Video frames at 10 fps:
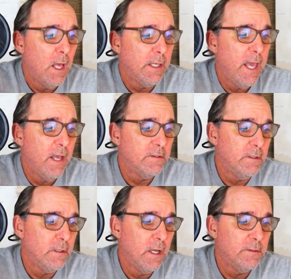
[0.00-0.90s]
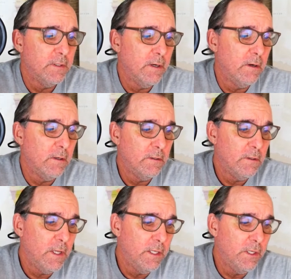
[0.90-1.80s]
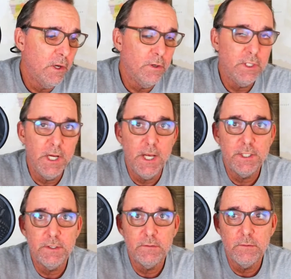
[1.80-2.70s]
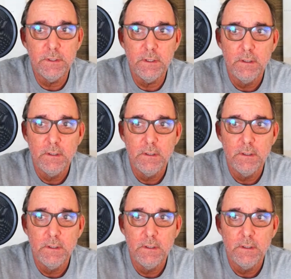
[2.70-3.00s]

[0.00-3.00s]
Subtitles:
canceling because they're in negotiations with